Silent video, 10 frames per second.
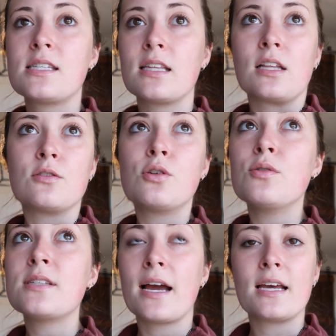like
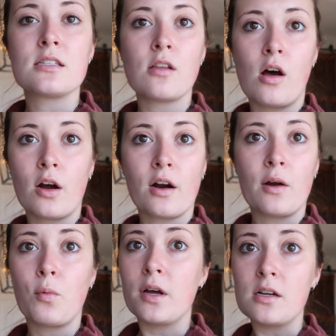2 seconds longer?
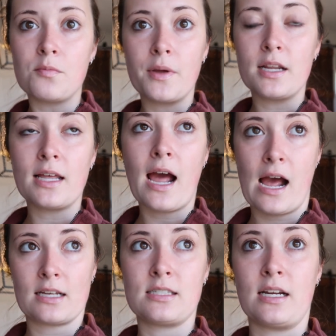I wouldn't have been in that
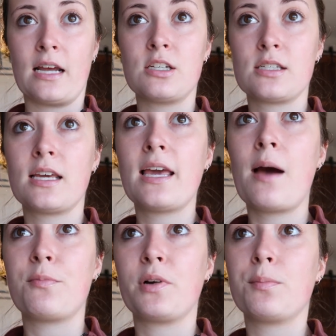accident. I just like
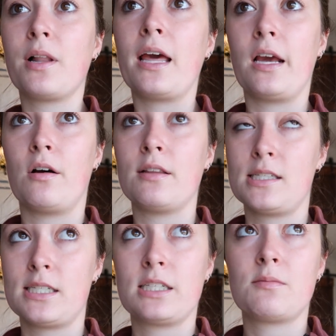kept replaying all
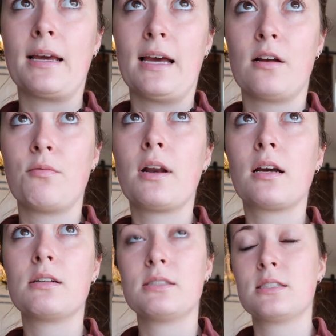these things in my head of what I
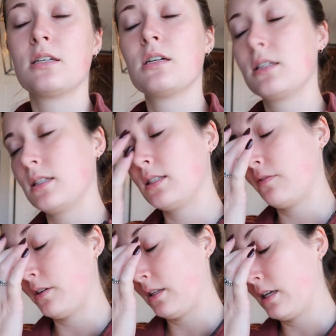could have done
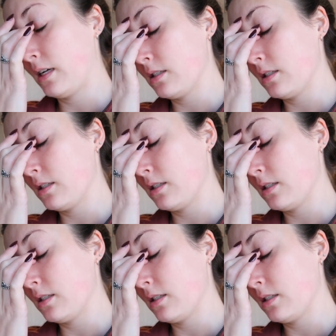differently, and I